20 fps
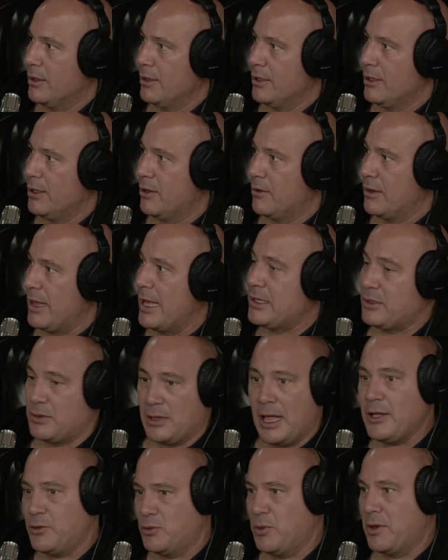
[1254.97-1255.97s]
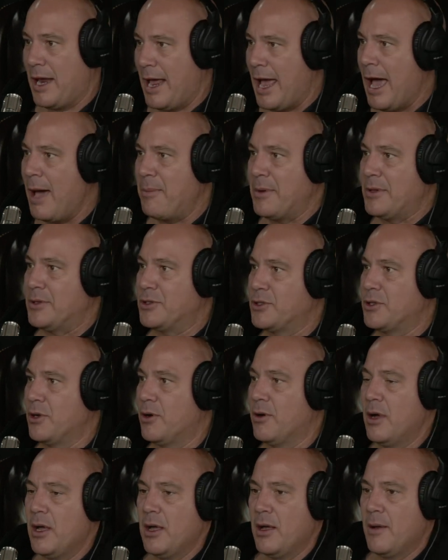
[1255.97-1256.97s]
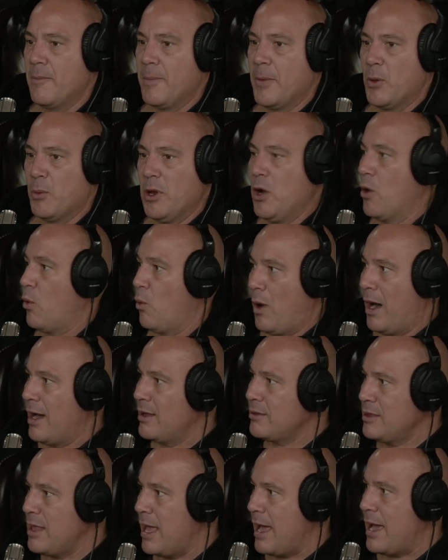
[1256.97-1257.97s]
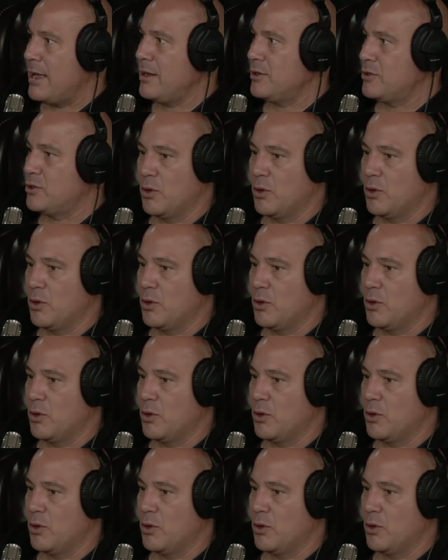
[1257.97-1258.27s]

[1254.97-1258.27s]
You know, that's that's what happens. So we don't want that.